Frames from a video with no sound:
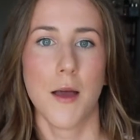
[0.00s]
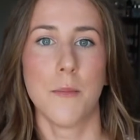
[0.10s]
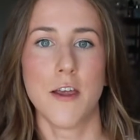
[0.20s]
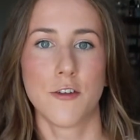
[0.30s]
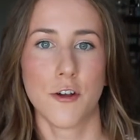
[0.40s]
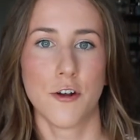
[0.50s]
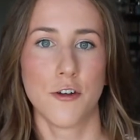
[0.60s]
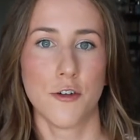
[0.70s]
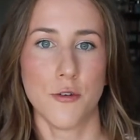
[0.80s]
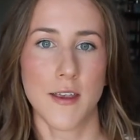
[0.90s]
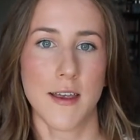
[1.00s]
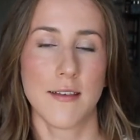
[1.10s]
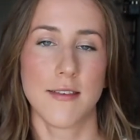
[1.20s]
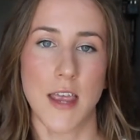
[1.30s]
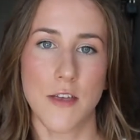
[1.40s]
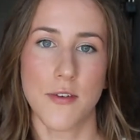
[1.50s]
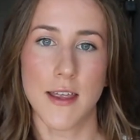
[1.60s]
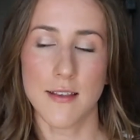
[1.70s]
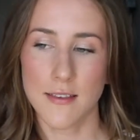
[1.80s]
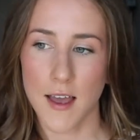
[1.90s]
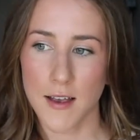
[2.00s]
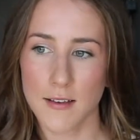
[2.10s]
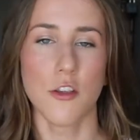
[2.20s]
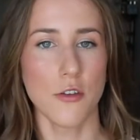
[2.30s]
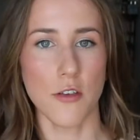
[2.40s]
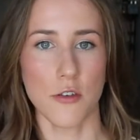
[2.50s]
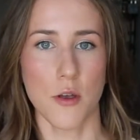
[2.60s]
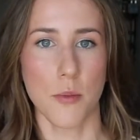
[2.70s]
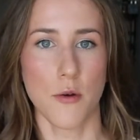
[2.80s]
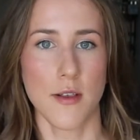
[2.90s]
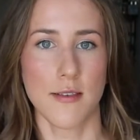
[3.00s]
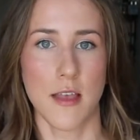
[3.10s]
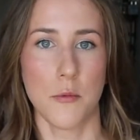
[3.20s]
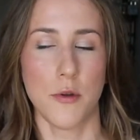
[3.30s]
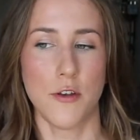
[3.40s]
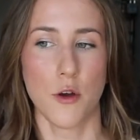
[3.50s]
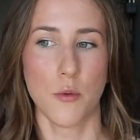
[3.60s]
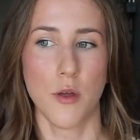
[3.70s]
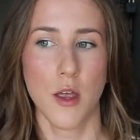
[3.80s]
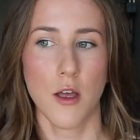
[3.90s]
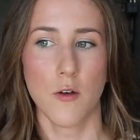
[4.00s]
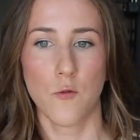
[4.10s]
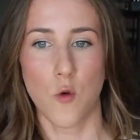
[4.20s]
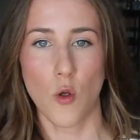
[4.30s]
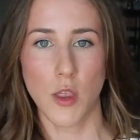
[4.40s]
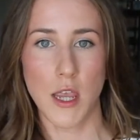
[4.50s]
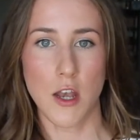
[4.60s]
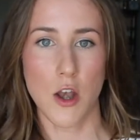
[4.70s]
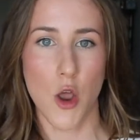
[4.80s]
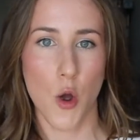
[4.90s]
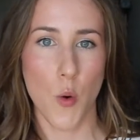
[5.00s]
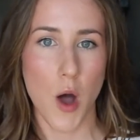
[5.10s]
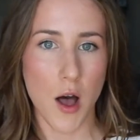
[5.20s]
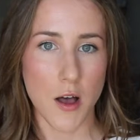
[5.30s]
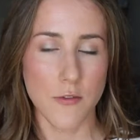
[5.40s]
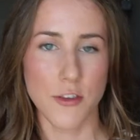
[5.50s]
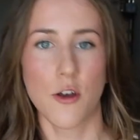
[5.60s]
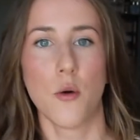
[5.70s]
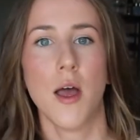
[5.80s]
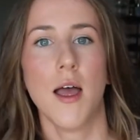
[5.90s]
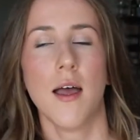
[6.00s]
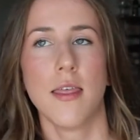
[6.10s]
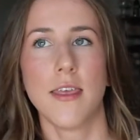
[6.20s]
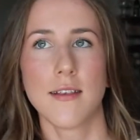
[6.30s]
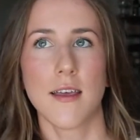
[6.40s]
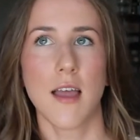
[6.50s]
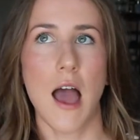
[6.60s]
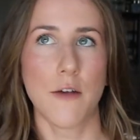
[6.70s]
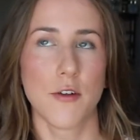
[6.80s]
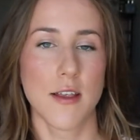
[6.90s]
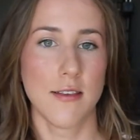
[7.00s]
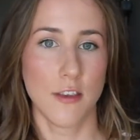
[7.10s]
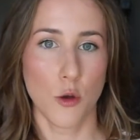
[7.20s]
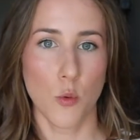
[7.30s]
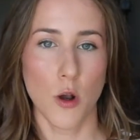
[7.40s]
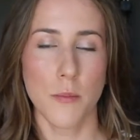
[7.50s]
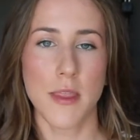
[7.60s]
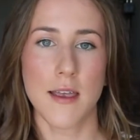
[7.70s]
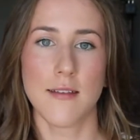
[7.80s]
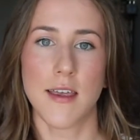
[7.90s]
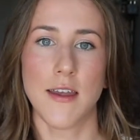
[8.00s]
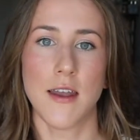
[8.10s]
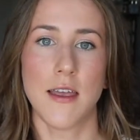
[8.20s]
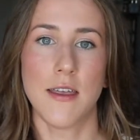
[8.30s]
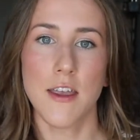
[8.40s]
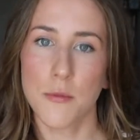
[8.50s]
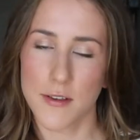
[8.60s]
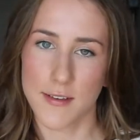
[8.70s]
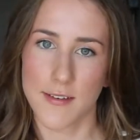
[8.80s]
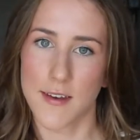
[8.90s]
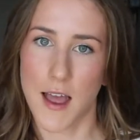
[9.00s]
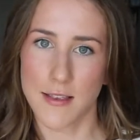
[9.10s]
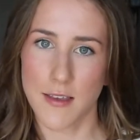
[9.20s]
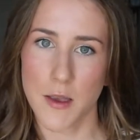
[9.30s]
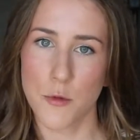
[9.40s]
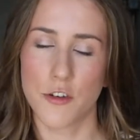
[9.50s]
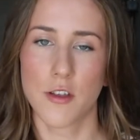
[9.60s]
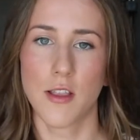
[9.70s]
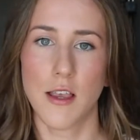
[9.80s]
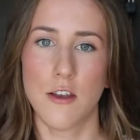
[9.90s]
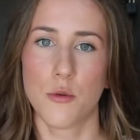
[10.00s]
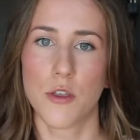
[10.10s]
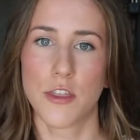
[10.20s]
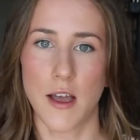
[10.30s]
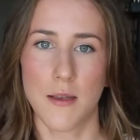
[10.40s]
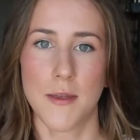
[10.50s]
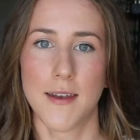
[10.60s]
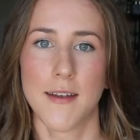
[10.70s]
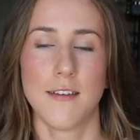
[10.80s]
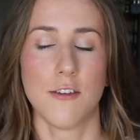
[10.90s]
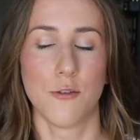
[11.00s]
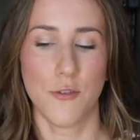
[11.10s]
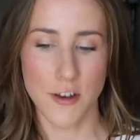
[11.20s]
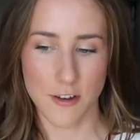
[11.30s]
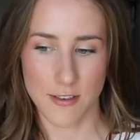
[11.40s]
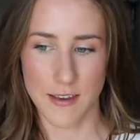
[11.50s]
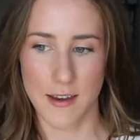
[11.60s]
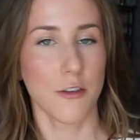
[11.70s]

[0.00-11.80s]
Make sure you're choosing safe insects. There's also components that we don't fully know of. So Things like African silkworm, they contain a heat-resistant enzyme which could lead to a thiamine deficiency.